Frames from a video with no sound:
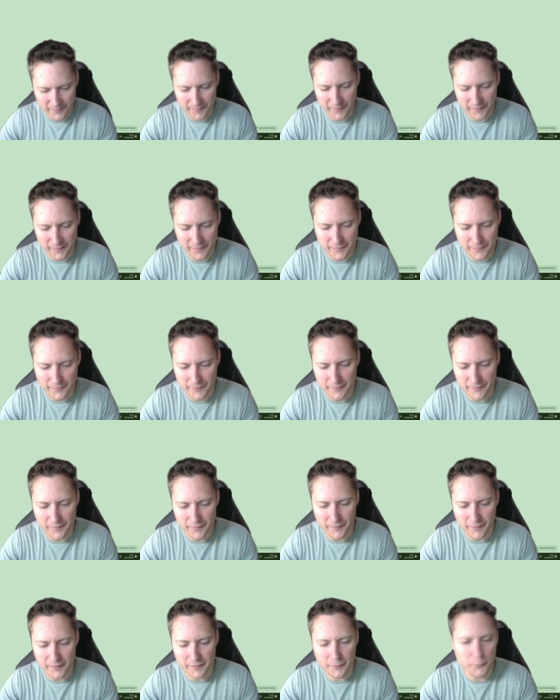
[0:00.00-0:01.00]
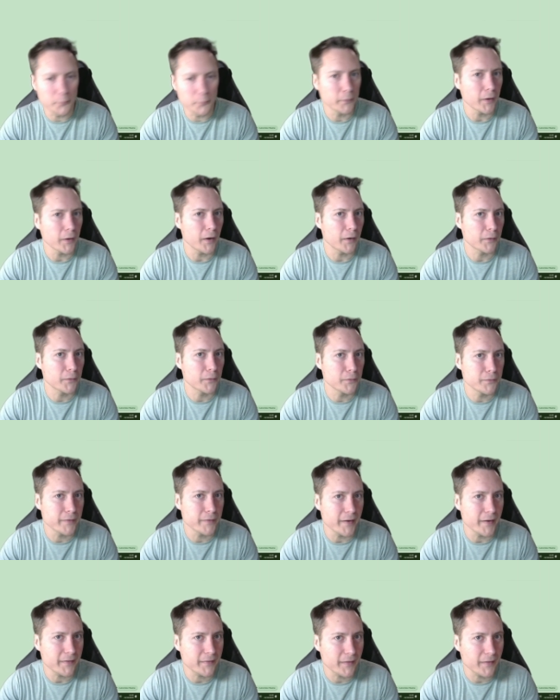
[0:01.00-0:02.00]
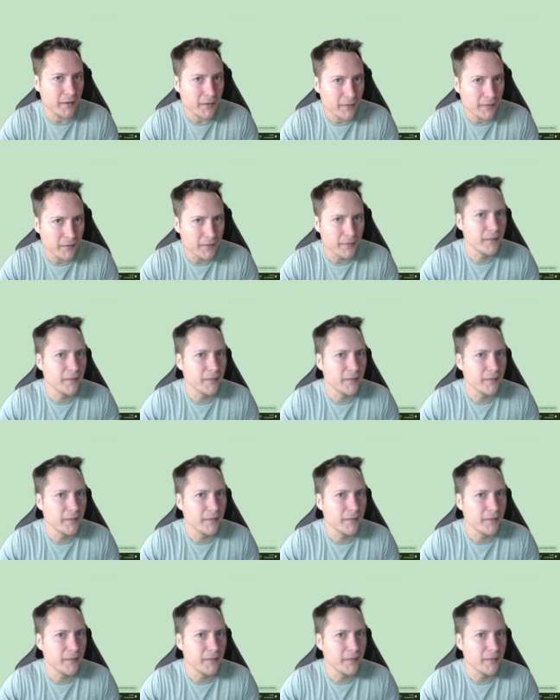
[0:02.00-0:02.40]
searched for a site called Article Fiesta.